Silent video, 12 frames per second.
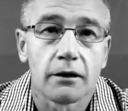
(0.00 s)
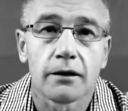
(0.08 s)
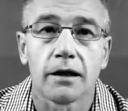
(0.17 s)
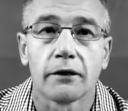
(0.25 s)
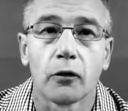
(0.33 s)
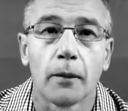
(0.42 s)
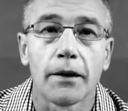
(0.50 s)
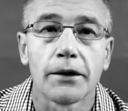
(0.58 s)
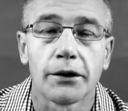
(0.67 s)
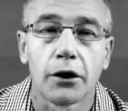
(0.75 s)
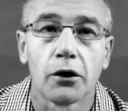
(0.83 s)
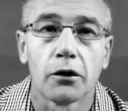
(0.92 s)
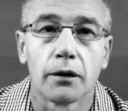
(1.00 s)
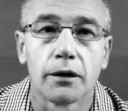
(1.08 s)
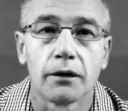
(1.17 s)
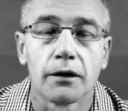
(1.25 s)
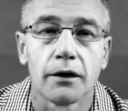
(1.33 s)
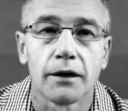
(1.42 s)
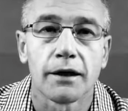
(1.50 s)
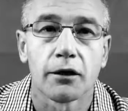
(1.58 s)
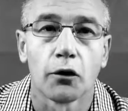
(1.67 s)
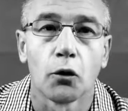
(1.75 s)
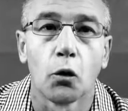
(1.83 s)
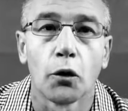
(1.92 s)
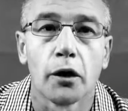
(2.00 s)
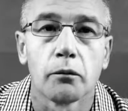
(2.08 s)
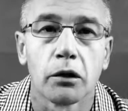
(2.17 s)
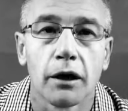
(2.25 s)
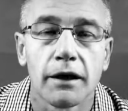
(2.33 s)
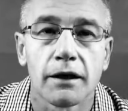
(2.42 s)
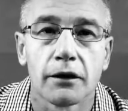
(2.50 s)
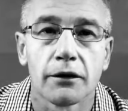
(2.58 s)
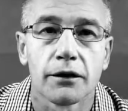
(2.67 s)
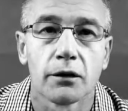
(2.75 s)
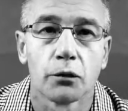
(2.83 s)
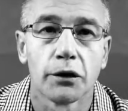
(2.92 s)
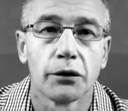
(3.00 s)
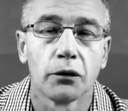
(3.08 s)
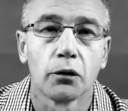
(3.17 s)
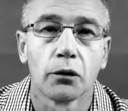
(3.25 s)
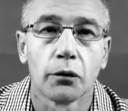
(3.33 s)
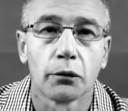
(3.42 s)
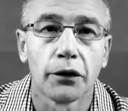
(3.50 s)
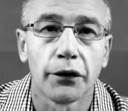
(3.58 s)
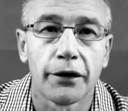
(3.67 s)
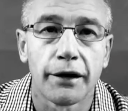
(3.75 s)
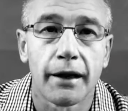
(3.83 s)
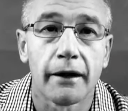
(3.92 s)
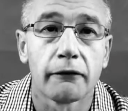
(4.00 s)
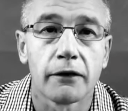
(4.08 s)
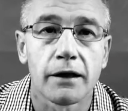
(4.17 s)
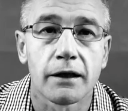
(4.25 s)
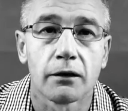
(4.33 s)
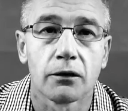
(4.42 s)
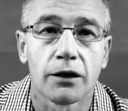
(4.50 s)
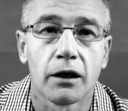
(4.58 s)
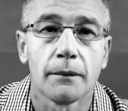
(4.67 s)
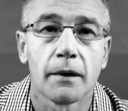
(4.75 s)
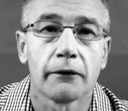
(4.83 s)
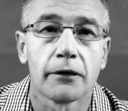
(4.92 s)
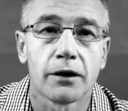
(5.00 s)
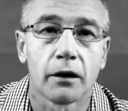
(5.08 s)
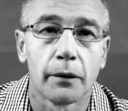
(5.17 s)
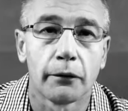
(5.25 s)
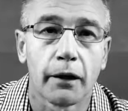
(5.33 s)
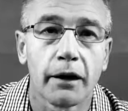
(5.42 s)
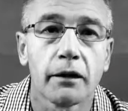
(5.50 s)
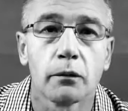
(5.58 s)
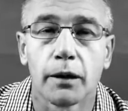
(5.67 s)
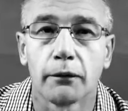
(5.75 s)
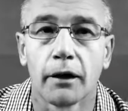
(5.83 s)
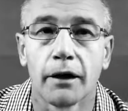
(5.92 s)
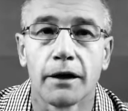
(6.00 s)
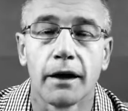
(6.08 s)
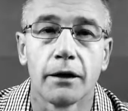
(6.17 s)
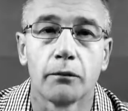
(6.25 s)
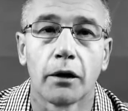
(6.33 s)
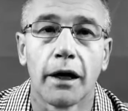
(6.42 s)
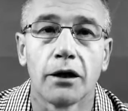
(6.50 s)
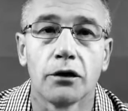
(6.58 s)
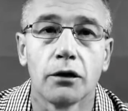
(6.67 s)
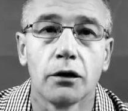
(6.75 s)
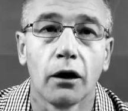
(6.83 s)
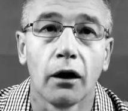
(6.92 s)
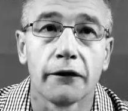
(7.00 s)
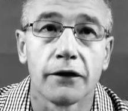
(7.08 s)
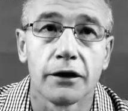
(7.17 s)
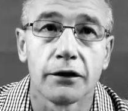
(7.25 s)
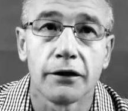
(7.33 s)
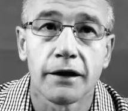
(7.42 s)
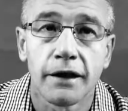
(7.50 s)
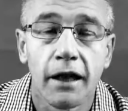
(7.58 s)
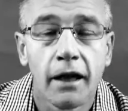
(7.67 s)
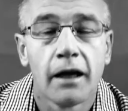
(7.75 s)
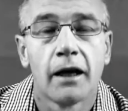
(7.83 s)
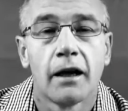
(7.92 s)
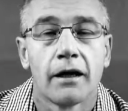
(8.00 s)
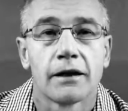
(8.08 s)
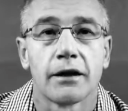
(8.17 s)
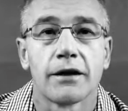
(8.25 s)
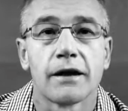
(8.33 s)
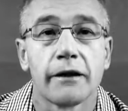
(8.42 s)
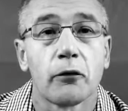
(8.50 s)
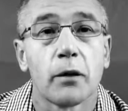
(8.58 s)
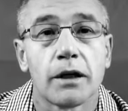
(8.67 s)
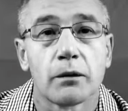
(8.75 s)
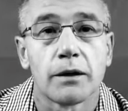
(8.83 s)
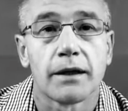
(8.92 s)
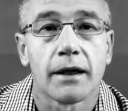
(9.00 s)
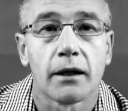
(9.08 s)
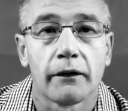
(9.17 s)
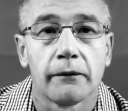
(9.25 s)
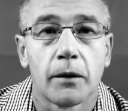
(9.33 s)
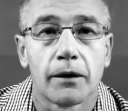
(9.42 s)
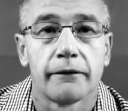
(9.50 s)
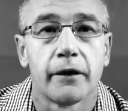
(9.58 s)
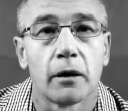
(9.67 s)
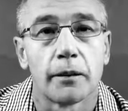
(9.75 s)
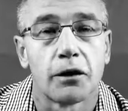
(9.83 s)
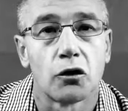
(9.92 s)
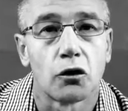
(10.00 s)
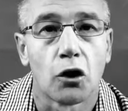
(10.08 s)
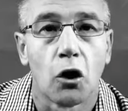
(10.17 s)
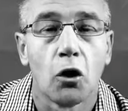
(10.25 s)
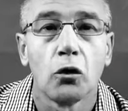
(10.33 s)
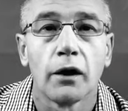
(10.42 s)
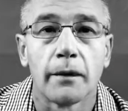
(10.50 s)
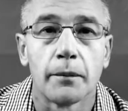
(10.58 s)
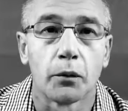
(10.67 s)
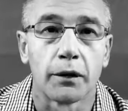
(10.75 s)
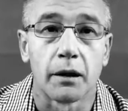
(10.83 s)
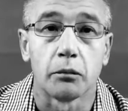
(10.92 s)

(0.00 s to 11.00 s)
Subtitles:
several months ago and set on autoplay. So it's the real thing every single time. Every time we run it, we run a brand new live series. So the 7 weeks, we start off by developing your goal and building a